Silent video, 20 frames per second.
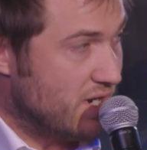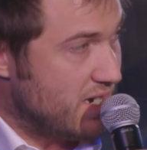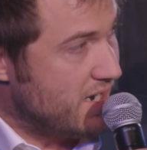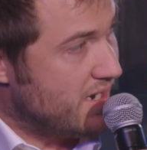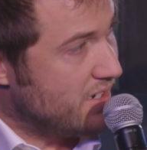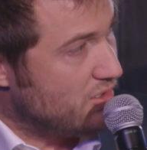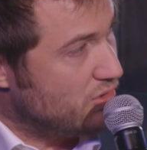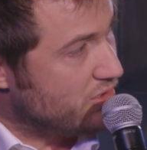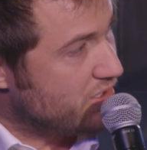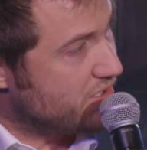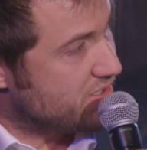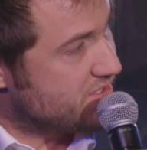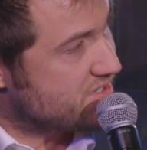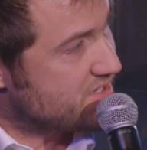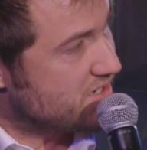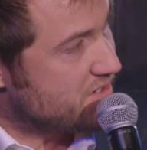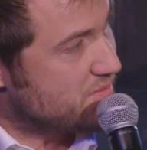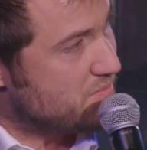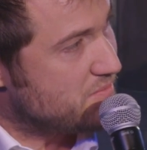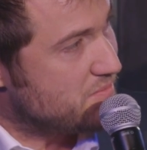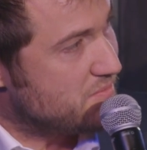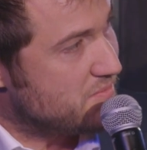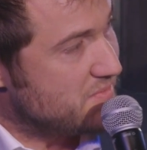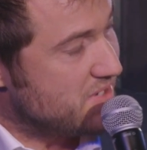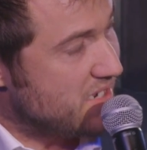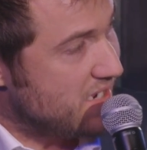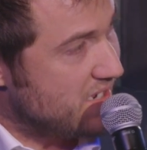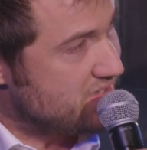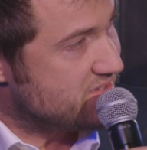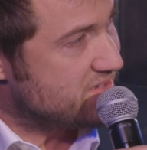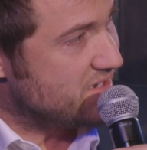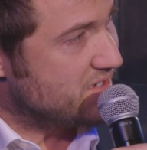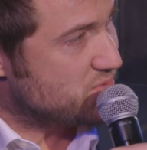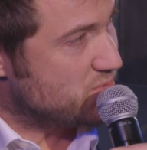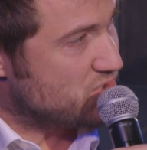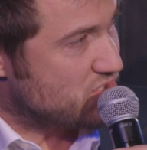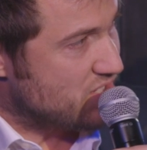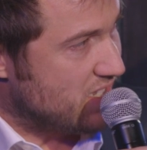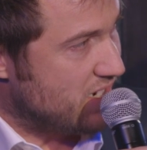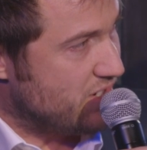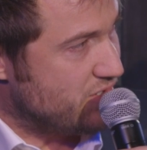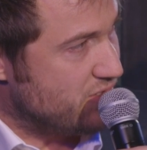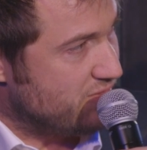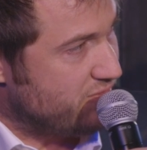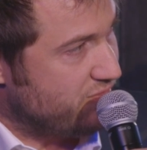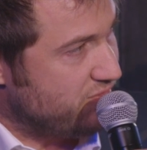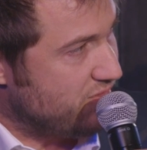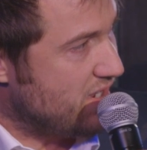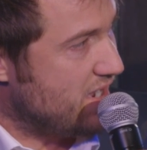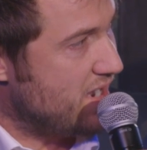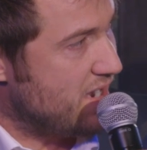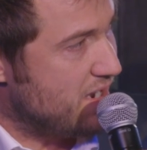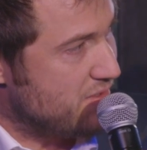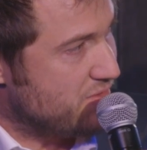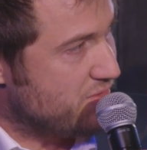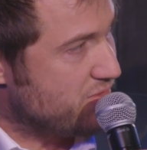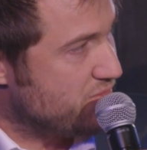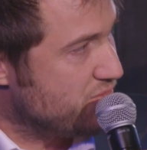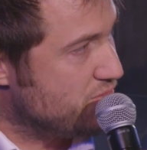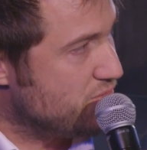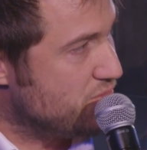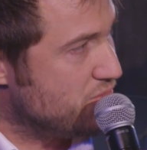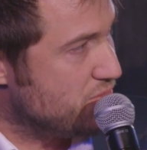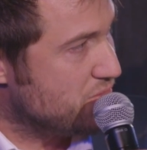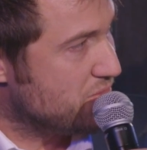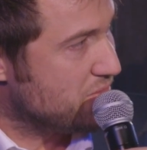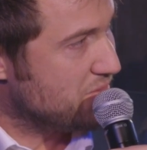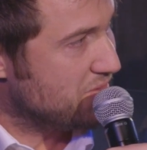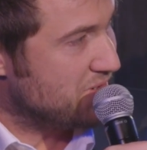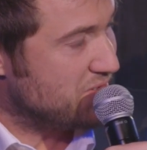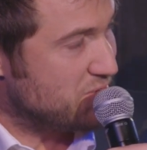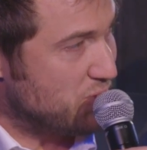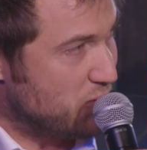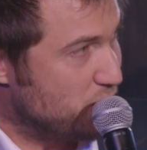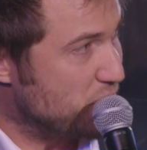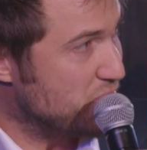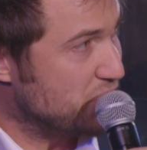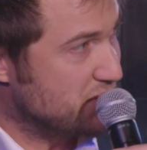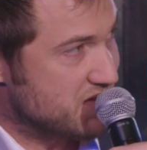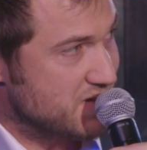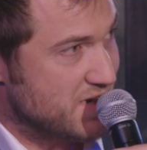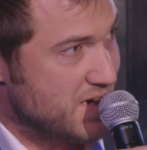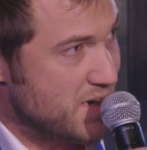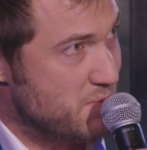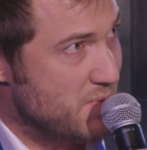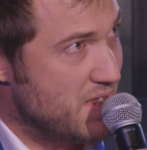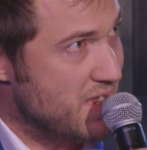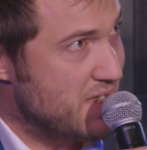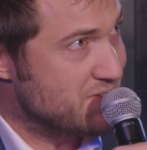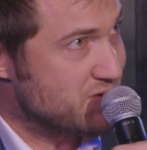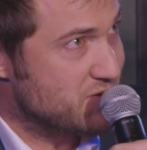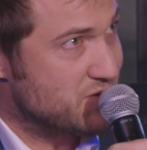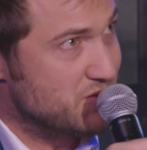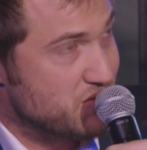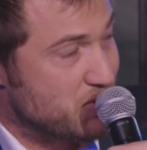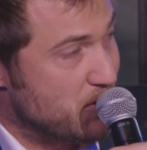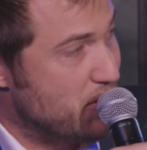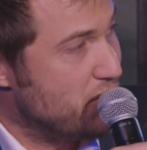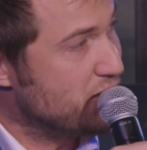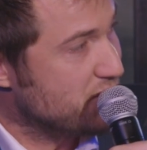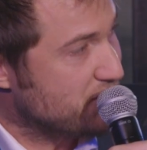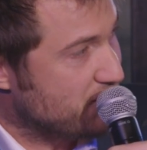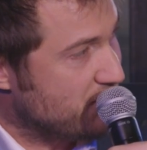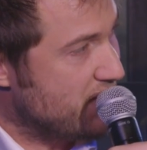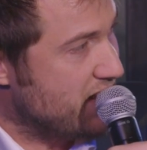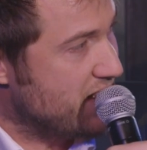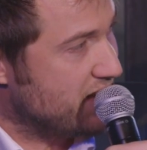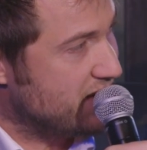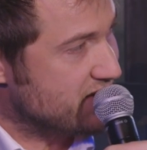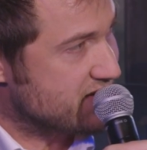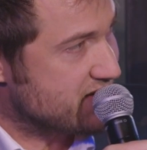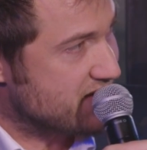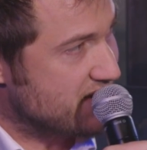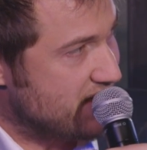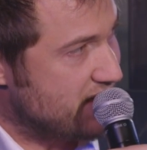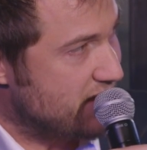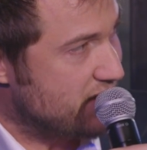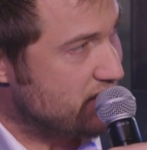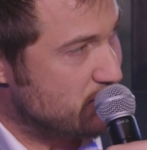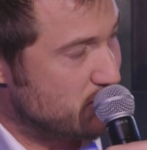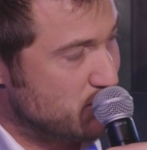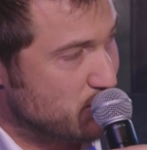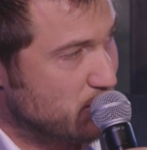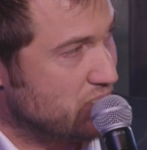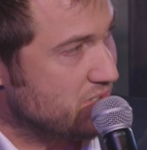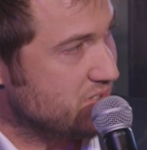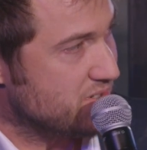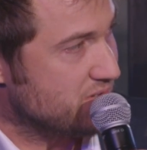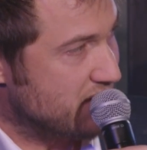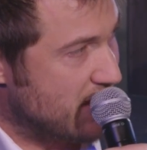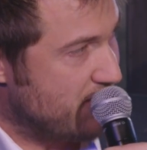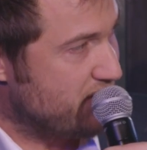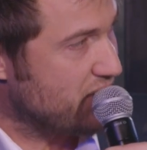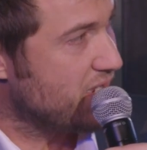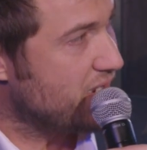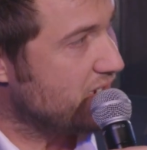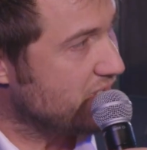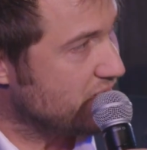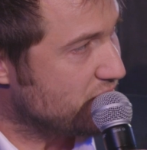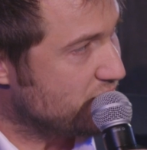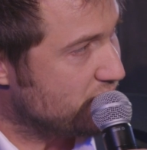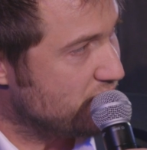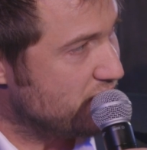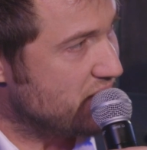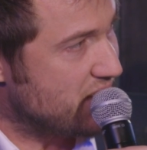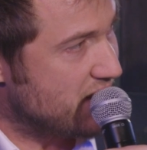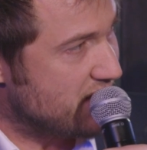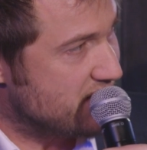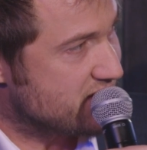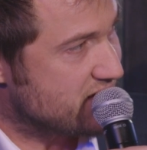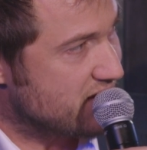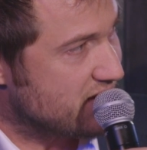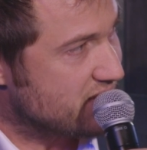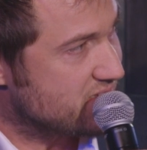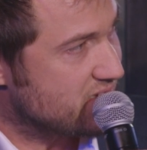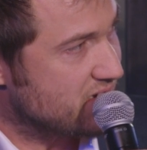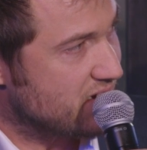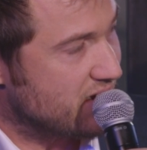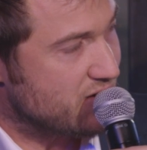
I had a look at some headsets which allow you to fly through, real time as the drone is flying outside. You are navigating it through the headset.